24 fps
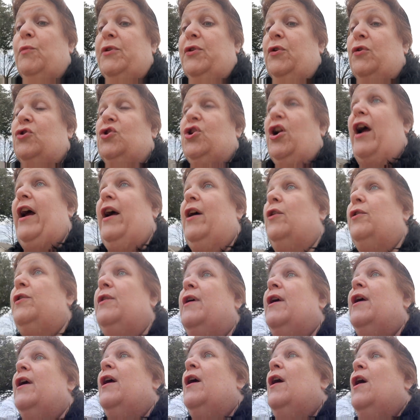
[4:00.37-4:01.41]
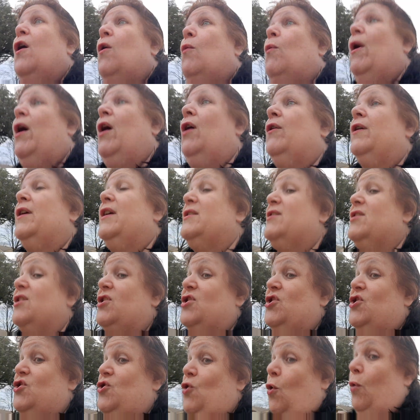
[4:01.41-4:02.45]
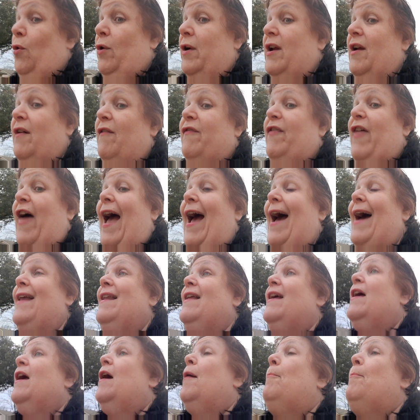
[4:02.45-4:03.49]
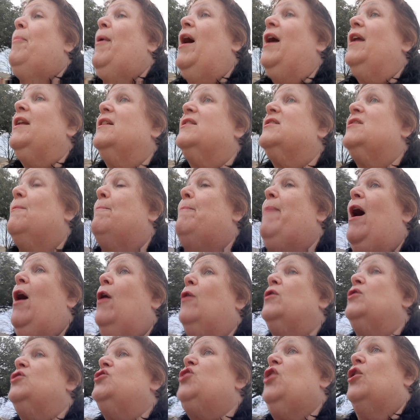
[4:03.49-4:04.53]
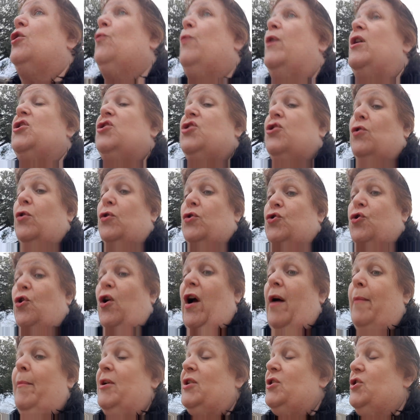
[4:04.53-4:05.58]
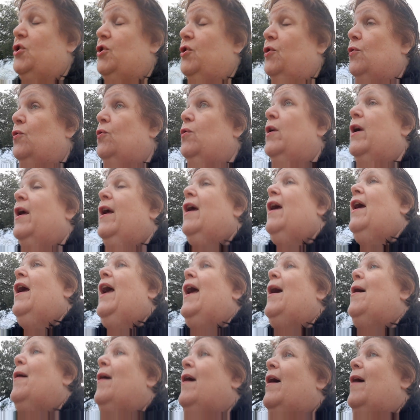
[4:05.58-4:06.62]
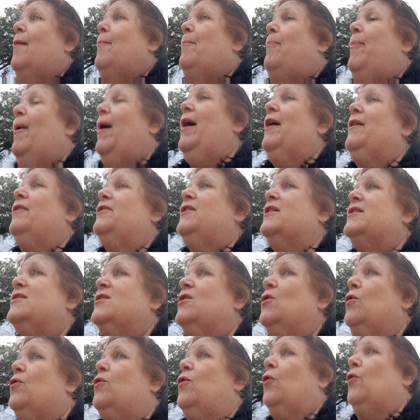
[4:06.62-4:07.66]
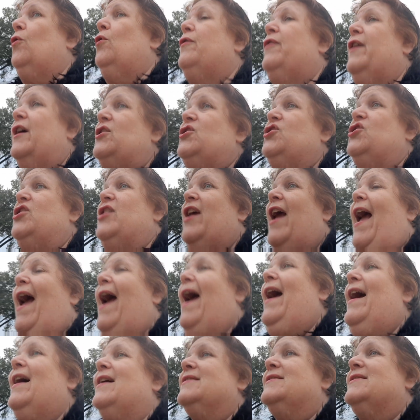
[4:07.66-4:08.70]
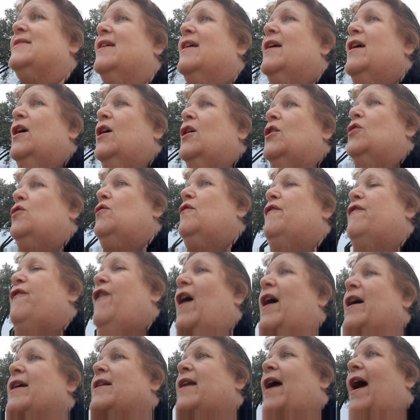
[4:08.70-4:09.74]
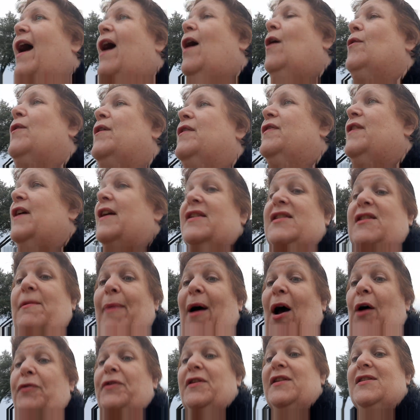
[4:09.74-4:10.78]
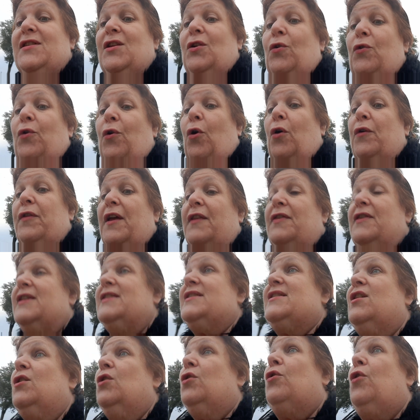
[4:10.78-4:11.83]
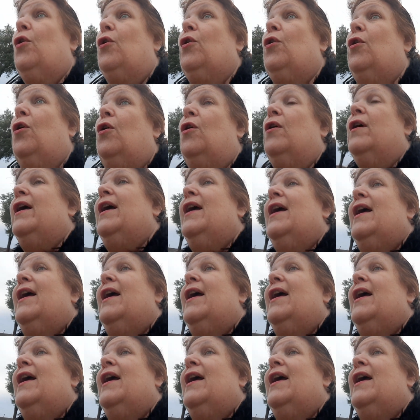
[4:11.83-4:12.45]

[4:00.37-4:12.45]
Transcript: with their child. Well, it's a story of that, but it's about generational trauma too. But this little girl that she has, you find out things about this little girl, that this little girl